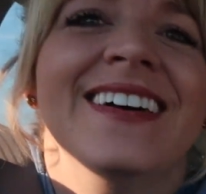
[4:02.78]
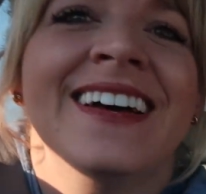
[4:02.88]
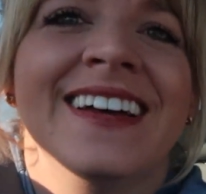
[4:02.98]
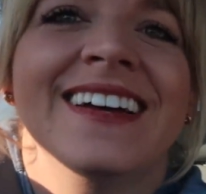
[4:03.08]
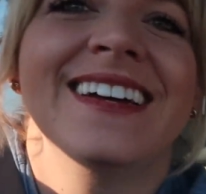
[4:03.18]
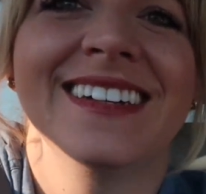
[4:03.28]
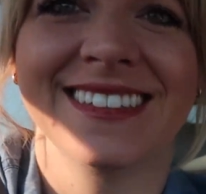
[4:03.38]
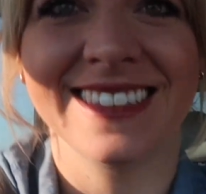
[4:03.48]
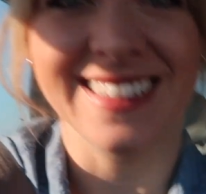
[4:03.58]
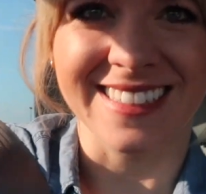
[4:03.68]

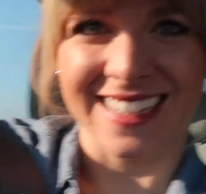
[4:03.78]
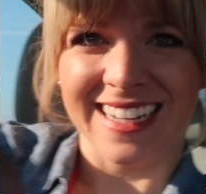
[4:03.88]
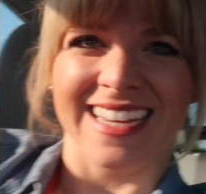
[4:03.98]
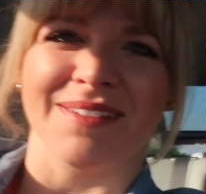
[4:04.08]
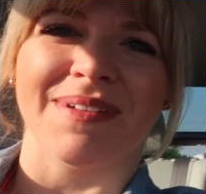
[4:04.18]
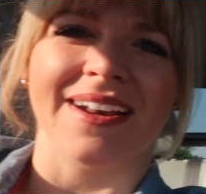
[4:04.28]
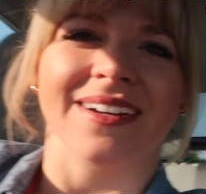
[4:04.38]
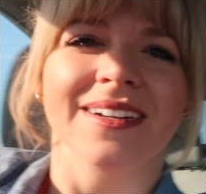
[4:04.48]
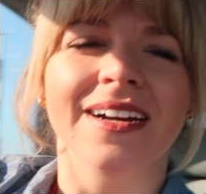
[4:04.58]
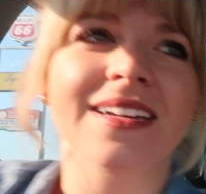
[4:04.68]
This isn't gonna get better.